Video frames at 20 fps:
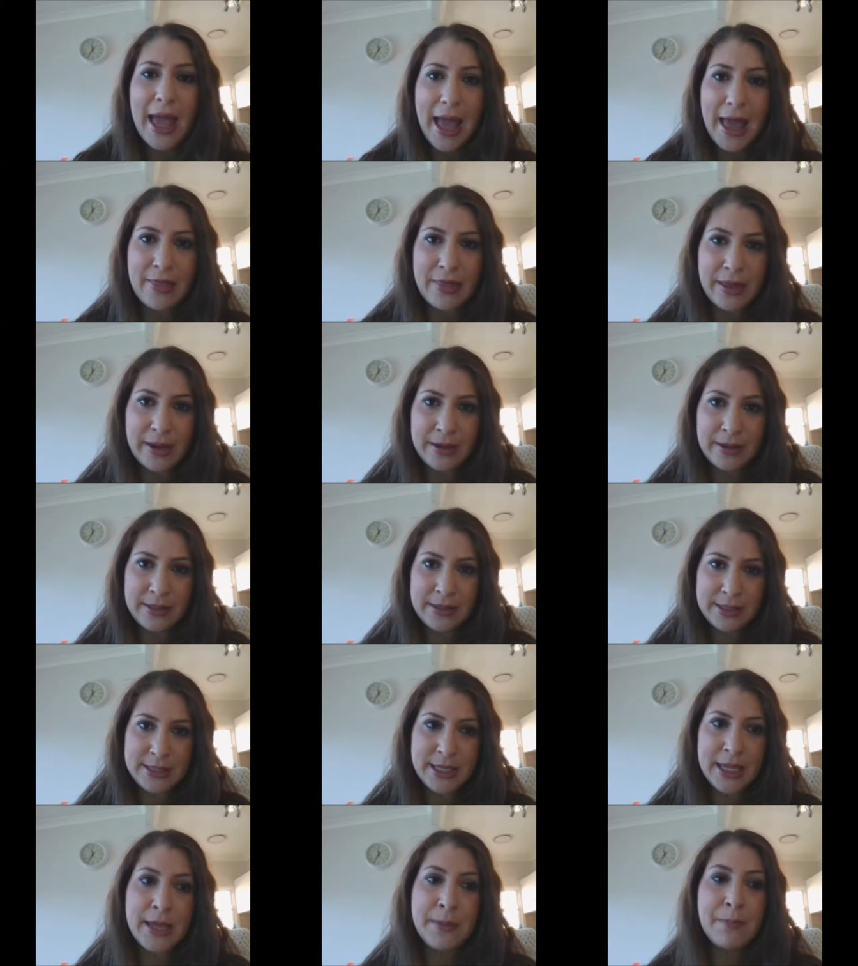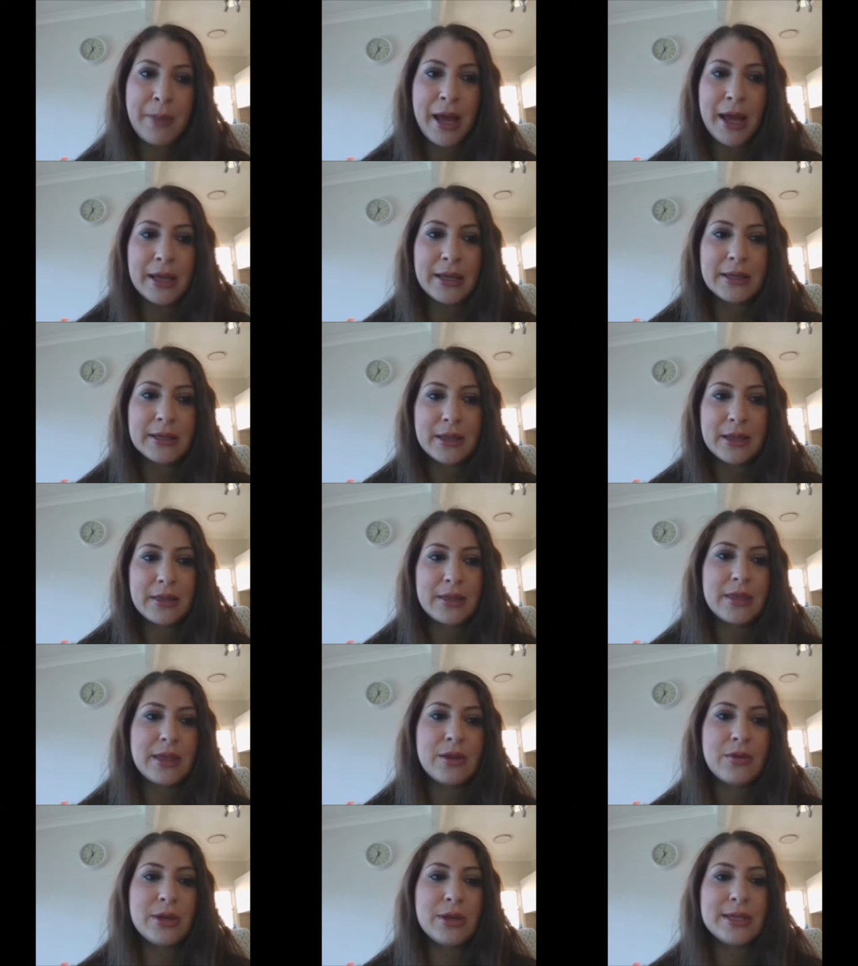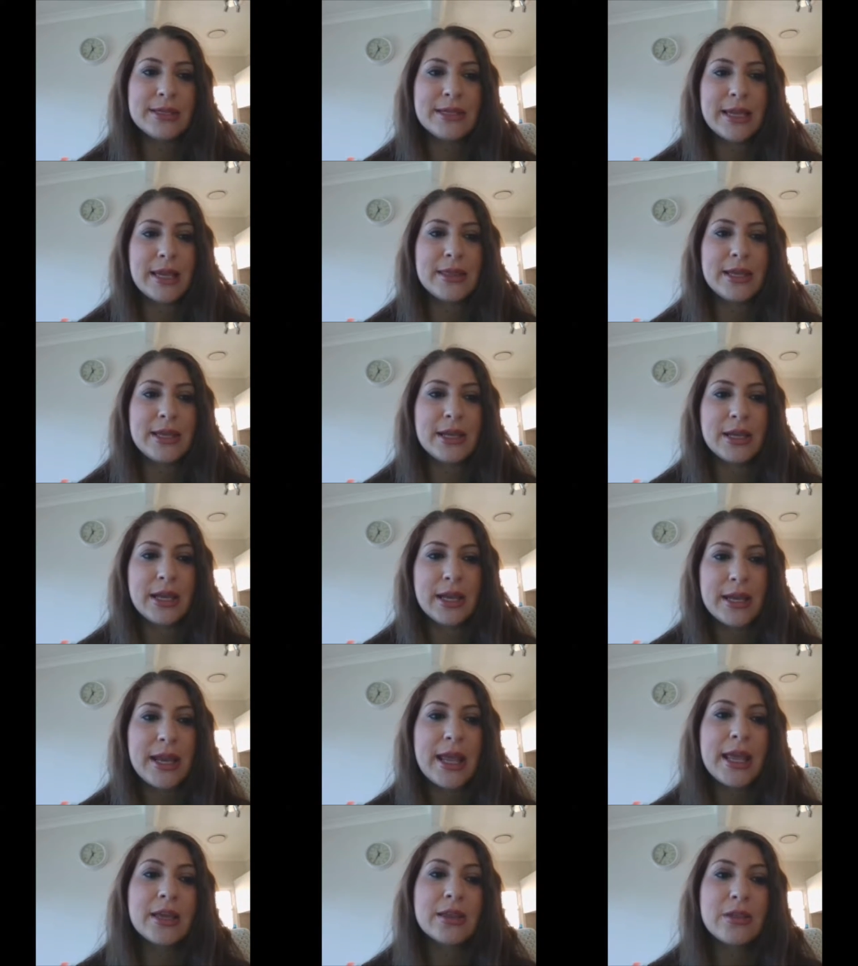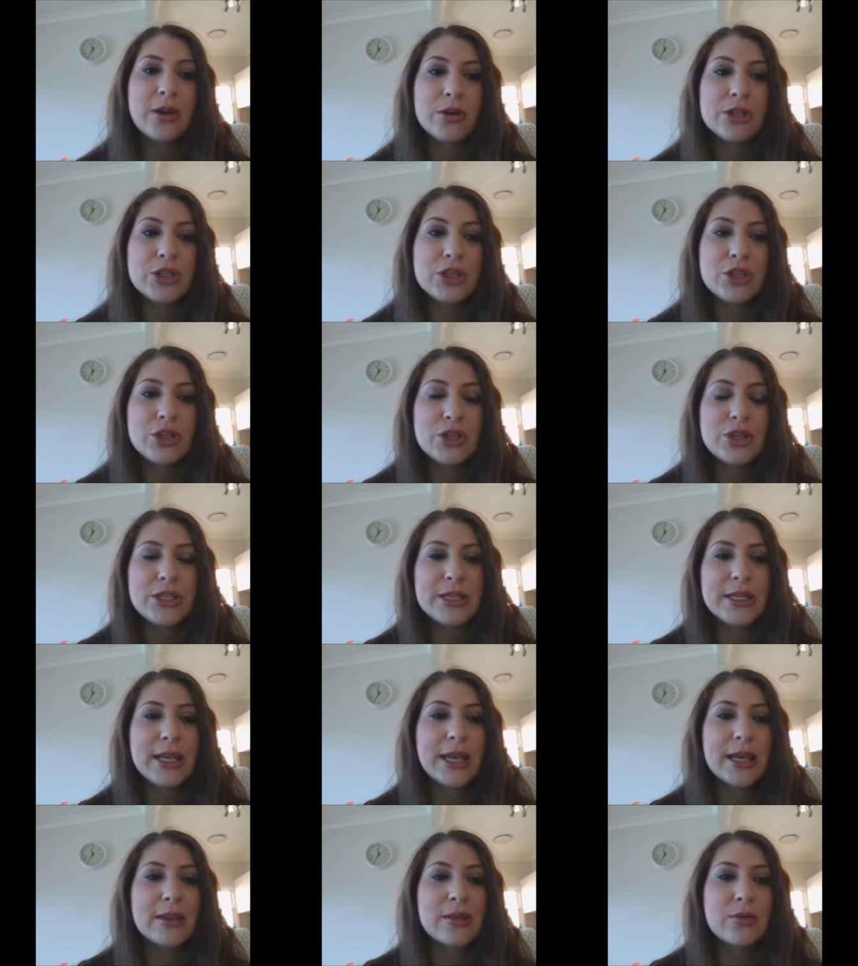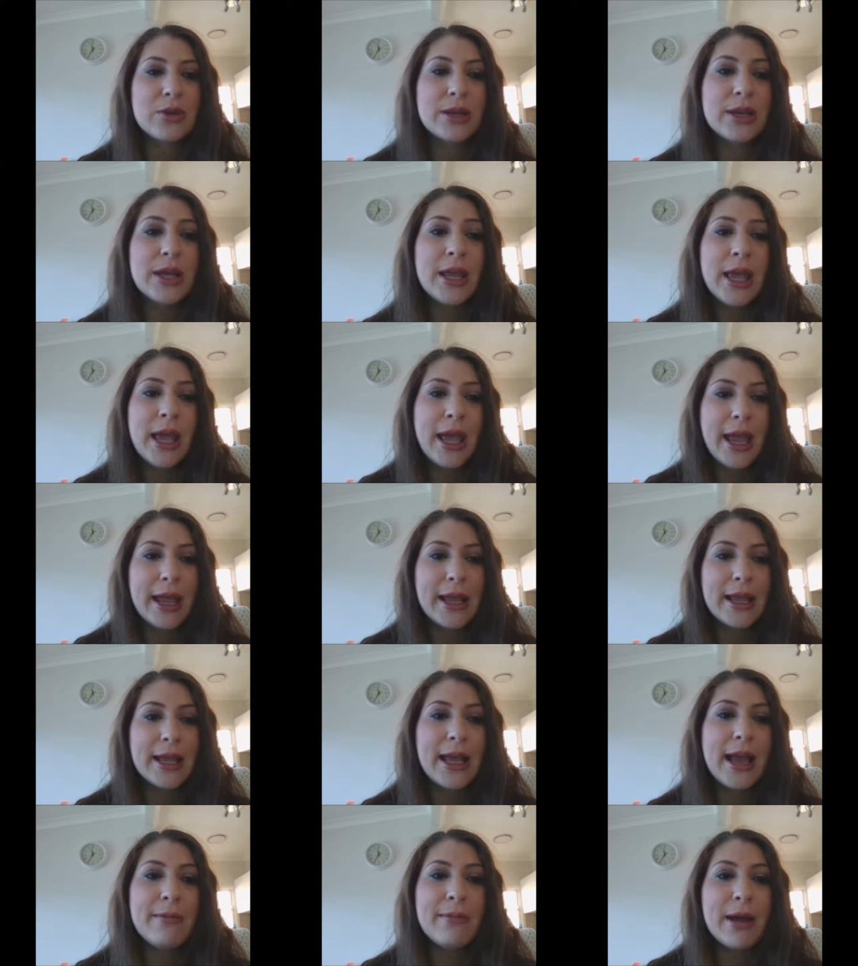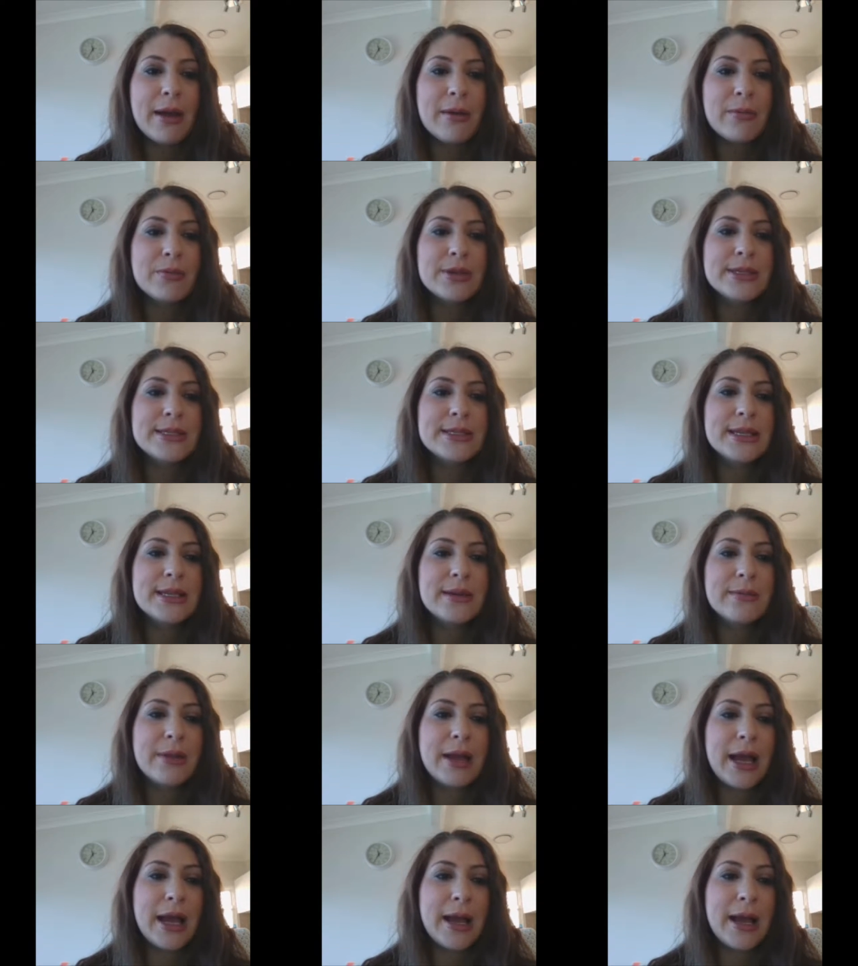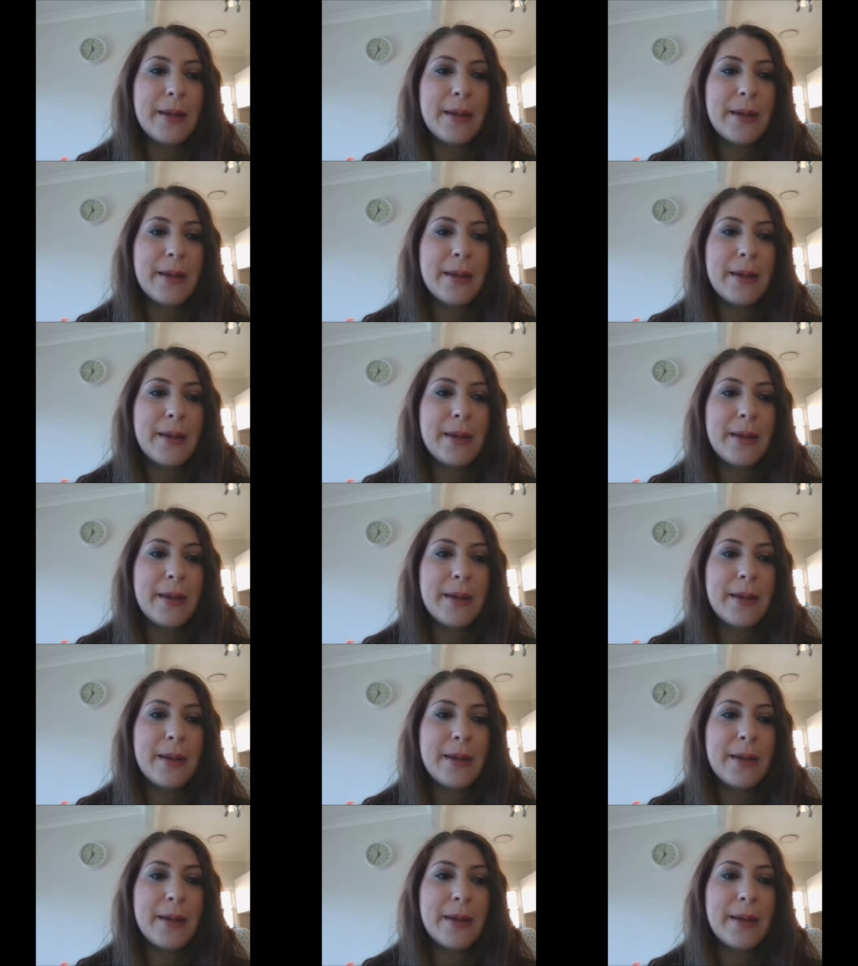and then debunk the theories, and then connect those two together and come up with some